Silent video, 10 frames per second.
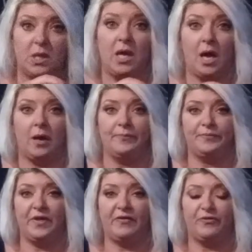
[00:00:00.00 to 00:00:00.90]
yeah,
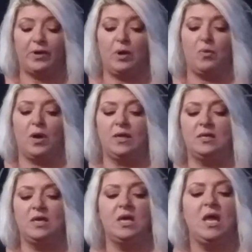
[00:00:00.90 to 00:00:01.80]
that's what I want.
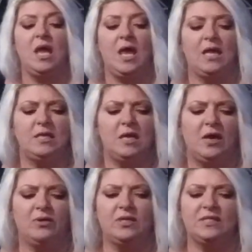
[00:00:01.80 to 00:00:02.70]

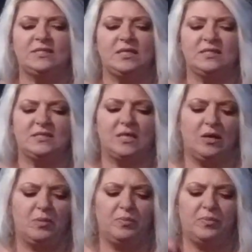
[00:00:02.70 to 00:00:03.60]
Now, this is
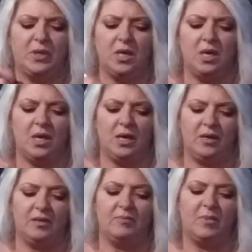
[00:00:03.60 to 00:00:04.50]
some,
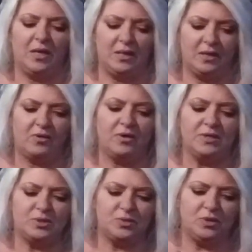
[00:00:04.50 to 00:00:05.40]
my
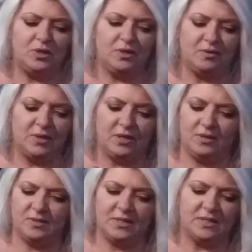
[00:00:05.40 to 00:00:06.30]
licorice root, I
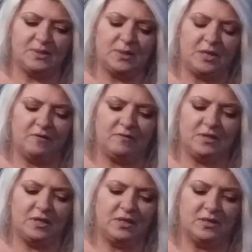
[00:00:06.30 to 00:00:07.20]
use this for
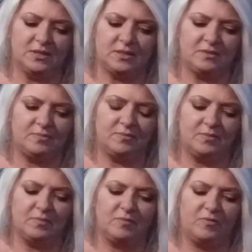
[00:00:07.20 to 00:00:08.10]
everything. It's
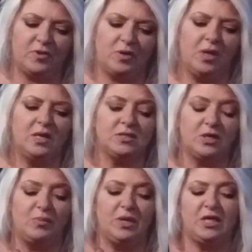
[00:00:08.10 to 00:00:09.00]

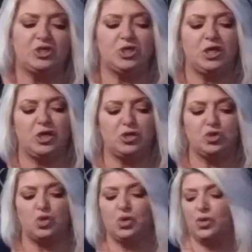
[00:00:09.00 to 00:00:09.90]
domination and
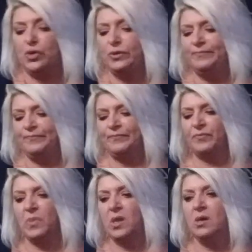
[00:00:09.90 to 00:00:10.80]
control.
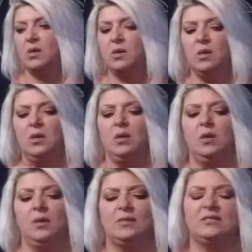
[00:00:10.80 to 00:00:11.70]

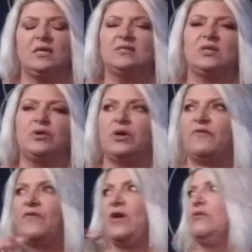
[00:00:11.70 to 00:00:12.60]
It's also good for